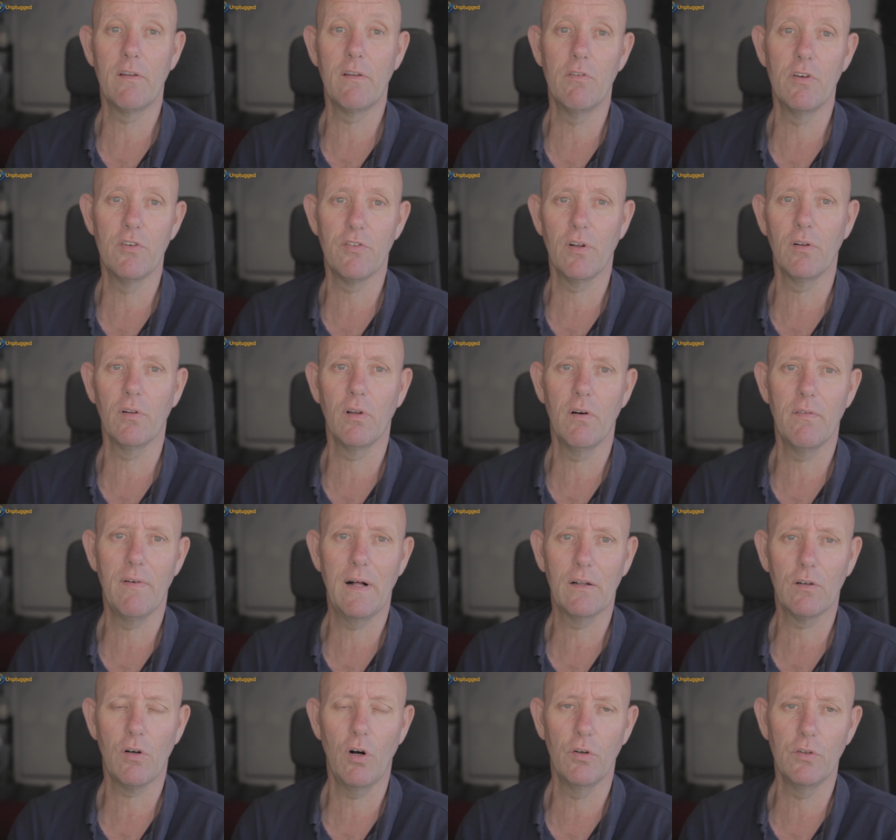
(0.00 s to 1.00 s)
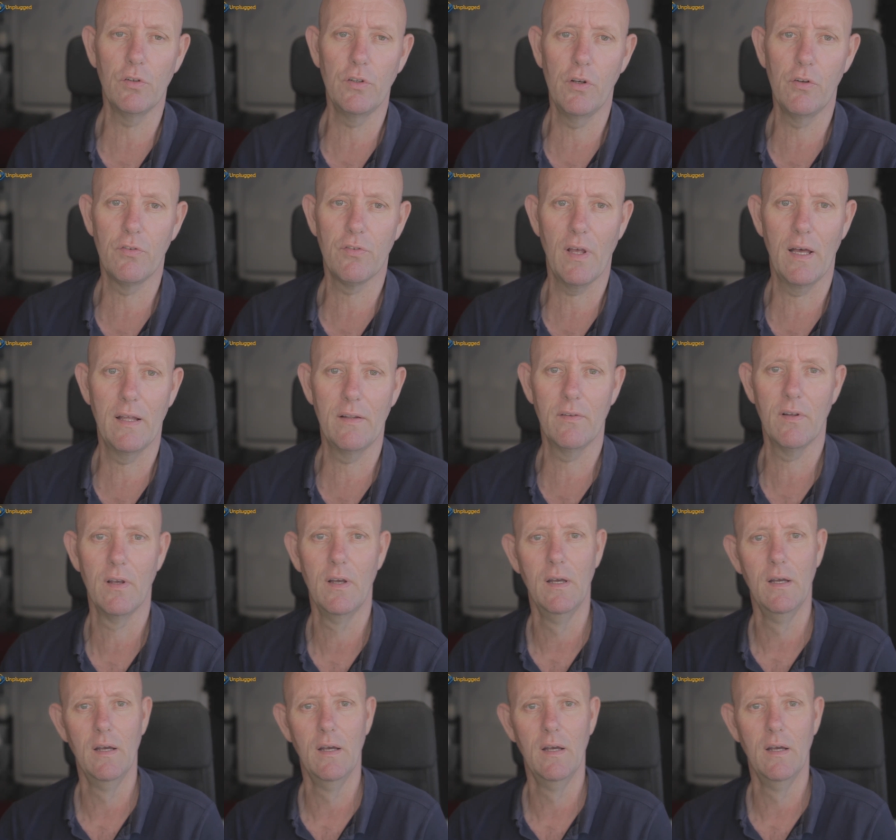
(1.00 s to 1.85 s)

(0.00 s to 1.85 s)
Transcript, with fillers: the result of alcohol use and